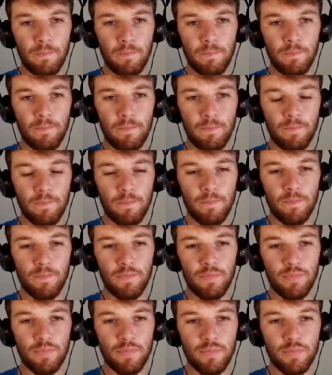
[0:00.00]

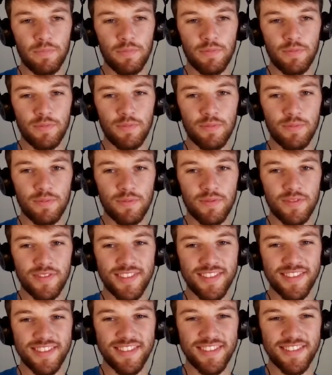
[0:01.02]

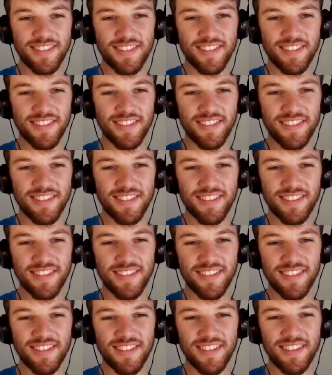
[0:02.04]

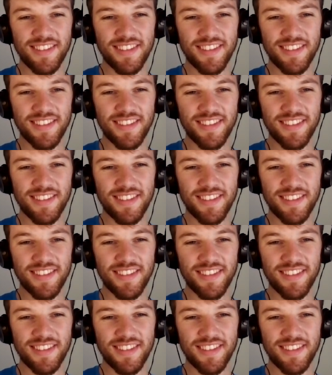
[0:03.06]
[no speech]